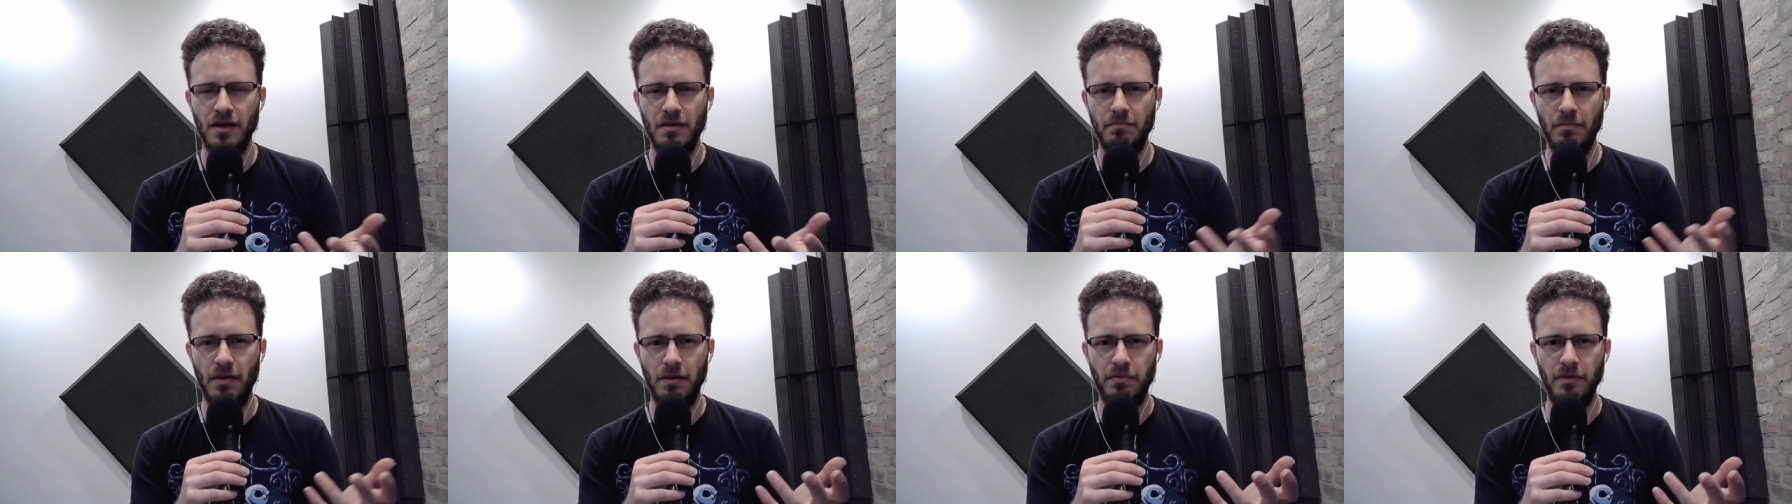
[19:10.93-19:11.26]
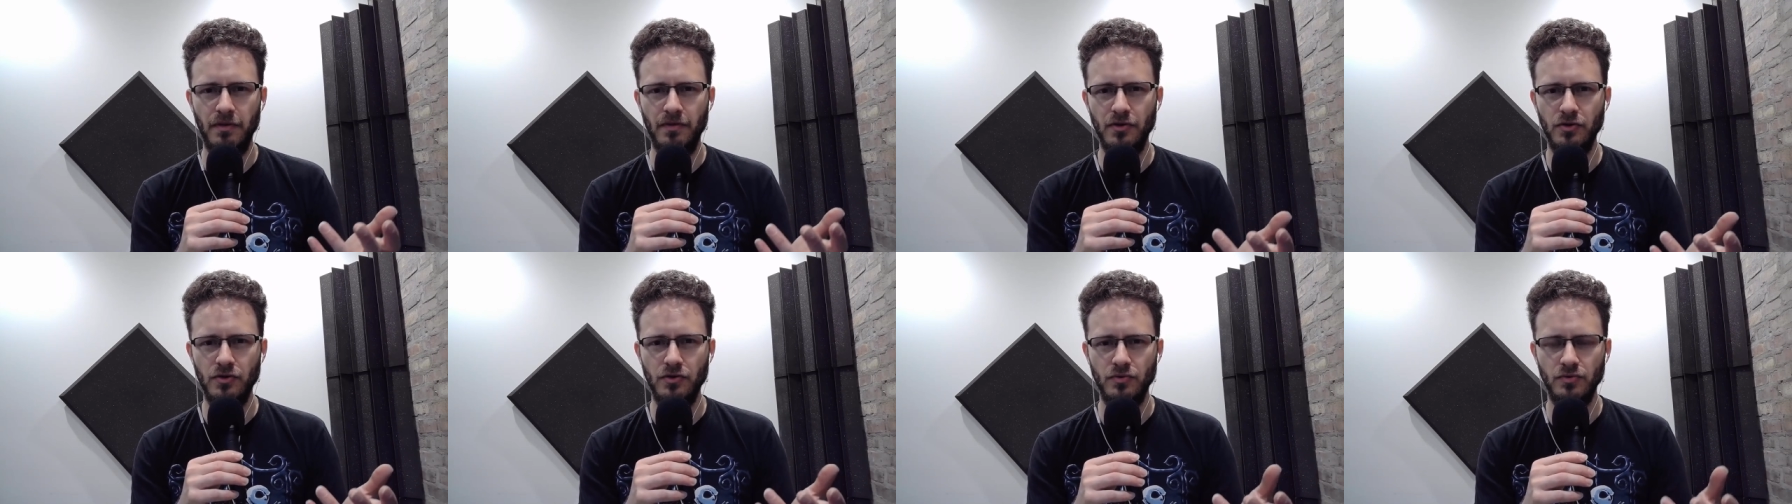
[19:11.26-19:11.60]
Maybe
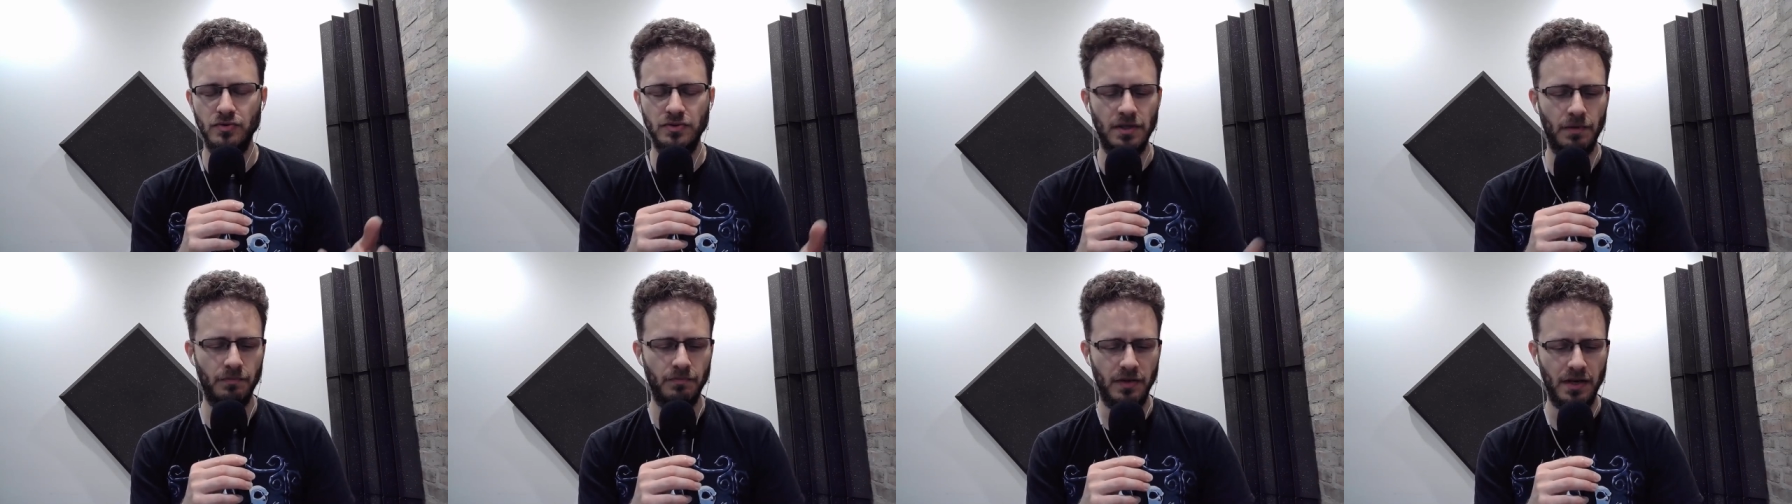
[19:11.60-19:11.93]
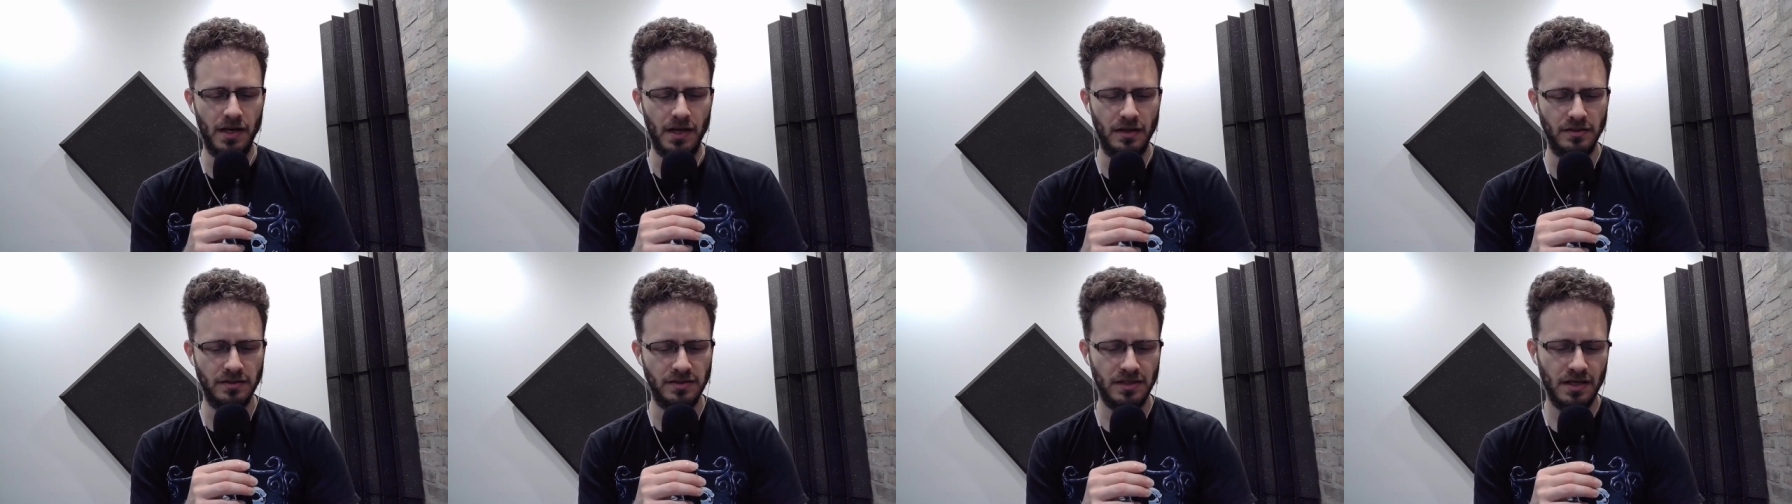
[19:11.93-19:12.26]
they do something
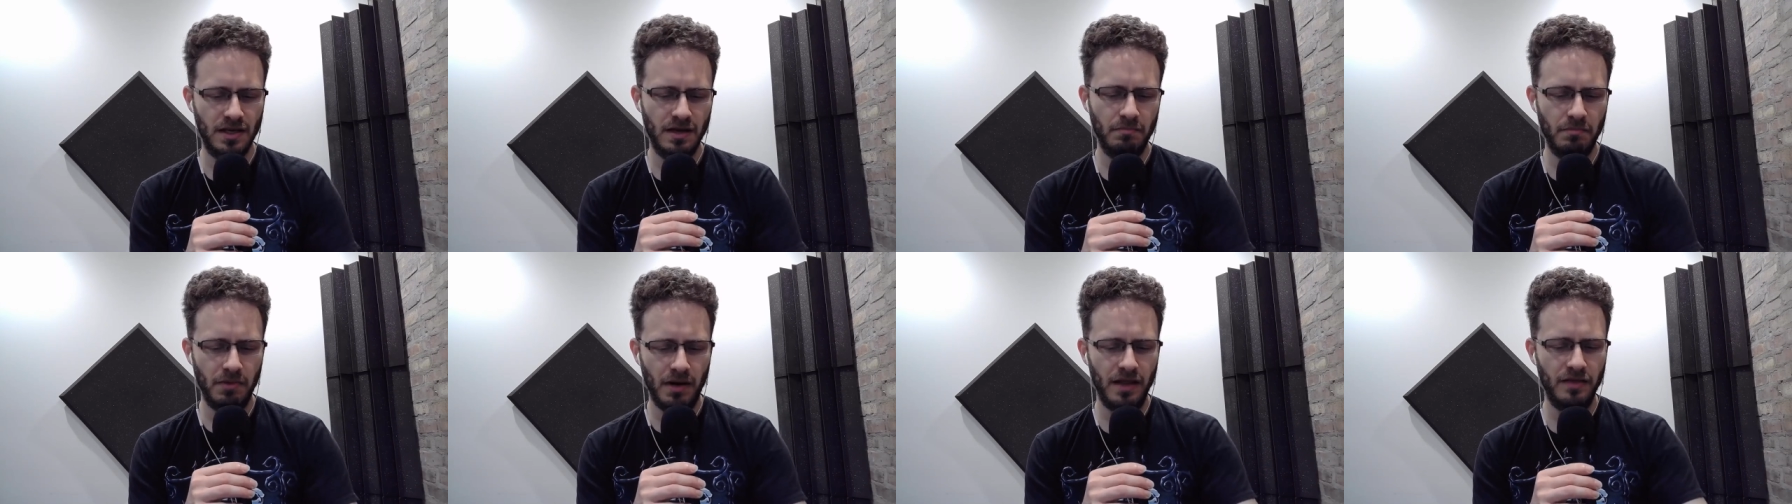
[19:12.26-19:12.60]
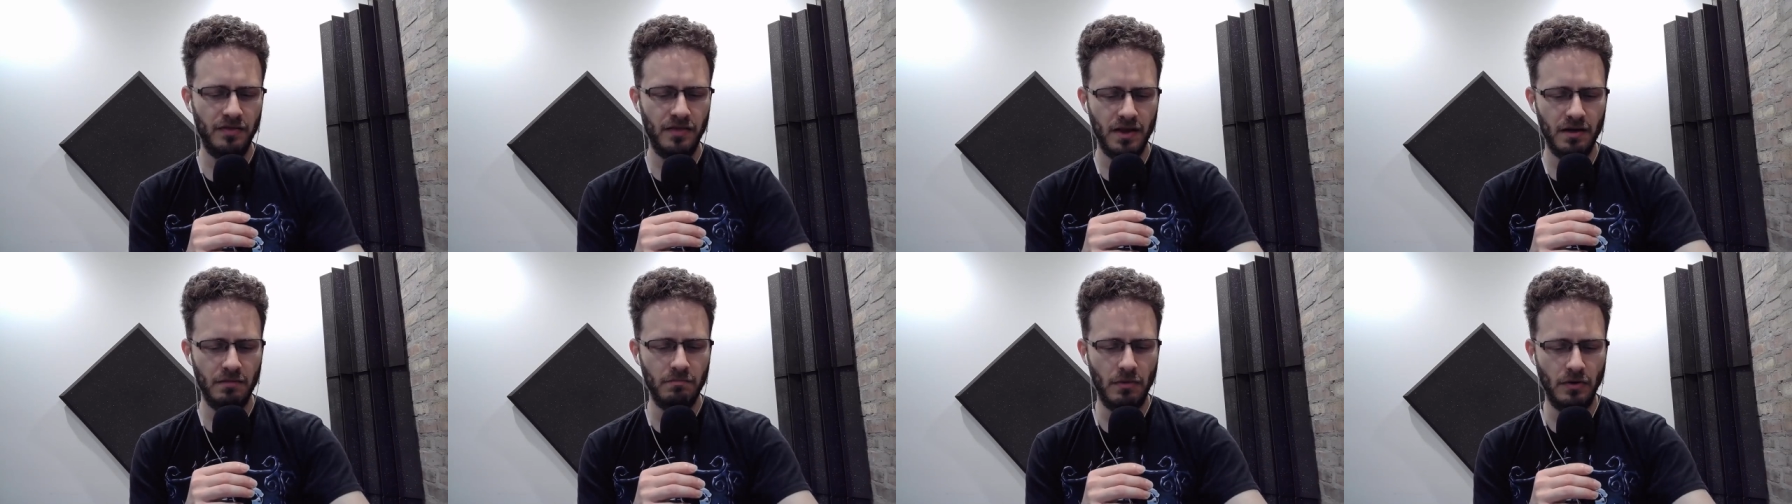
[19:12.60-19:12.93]
else, but I
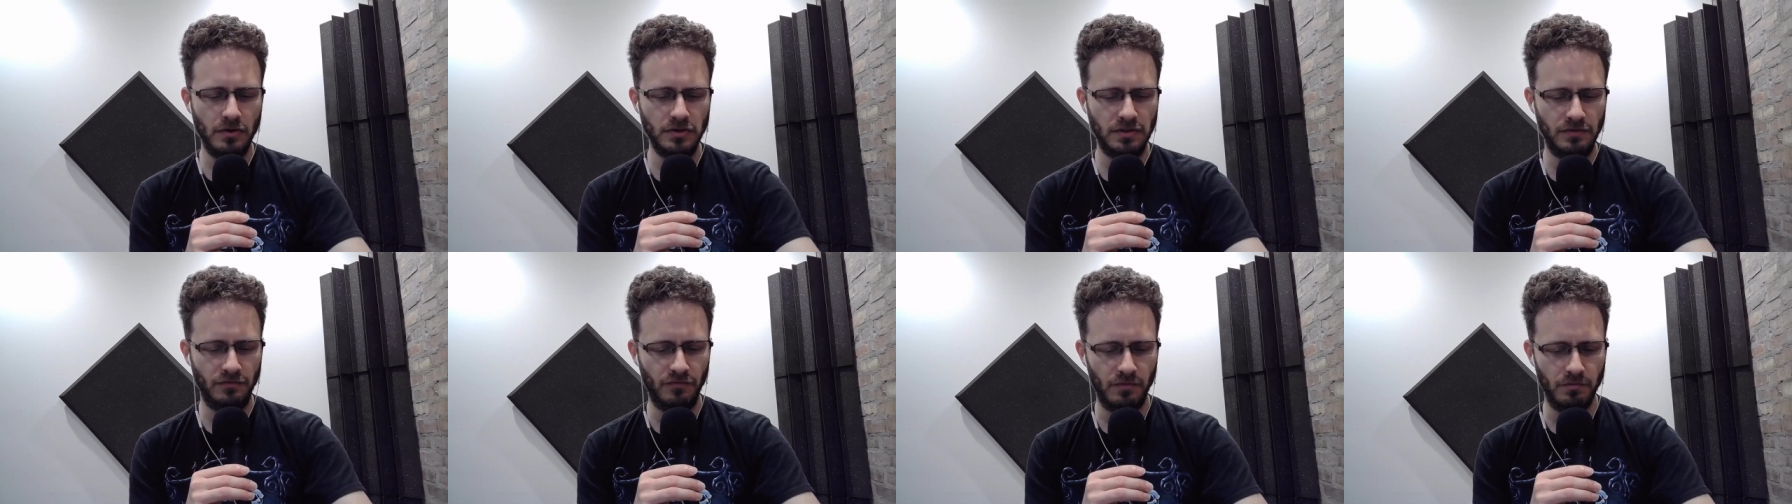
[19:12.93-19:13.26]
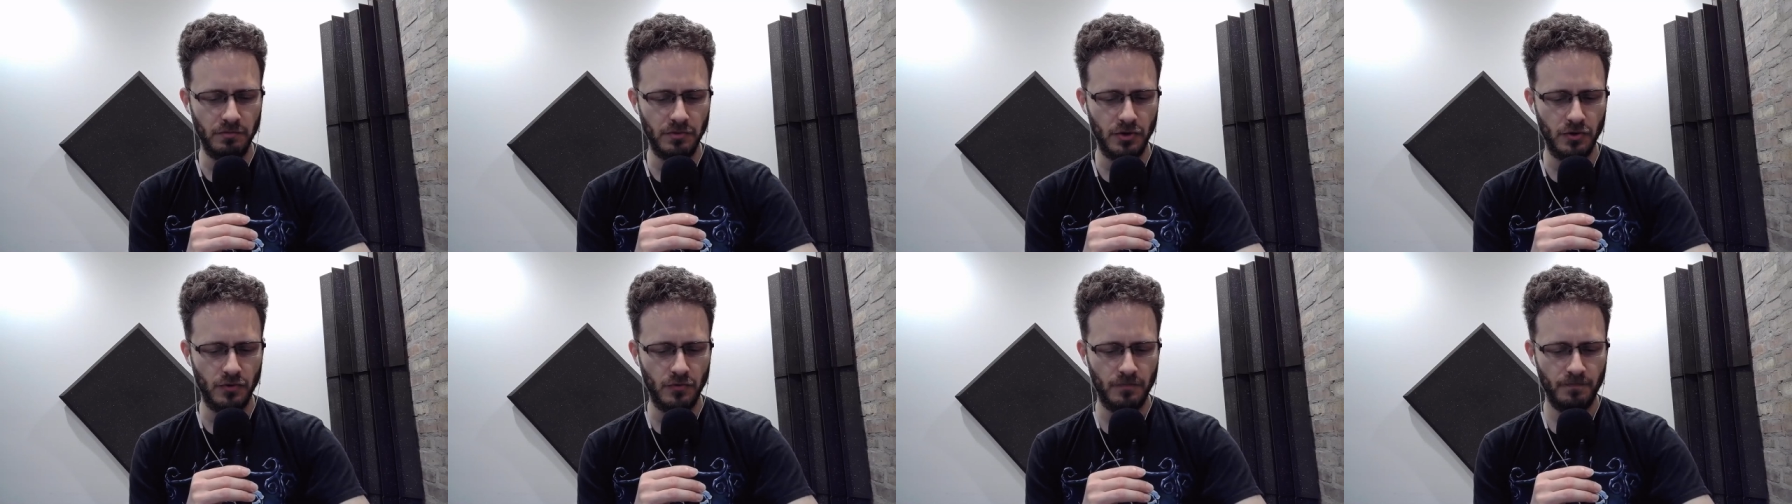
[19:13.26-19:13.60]
think most of them
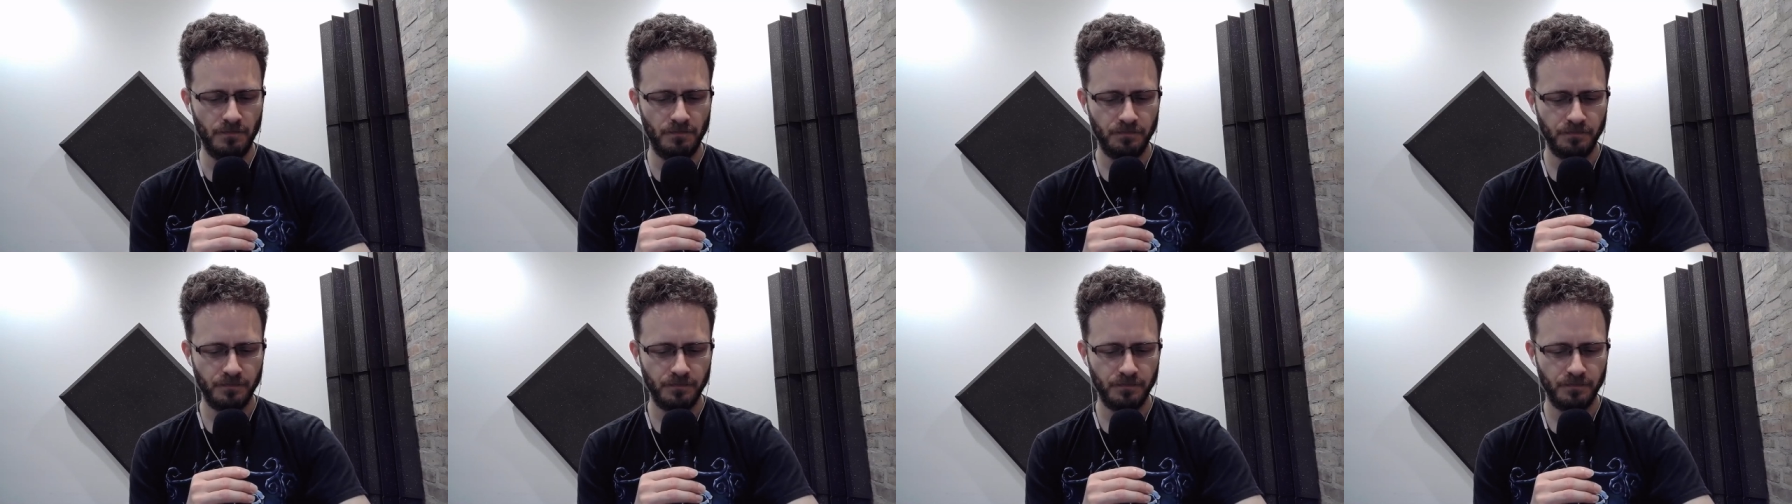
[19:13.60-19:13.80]
do.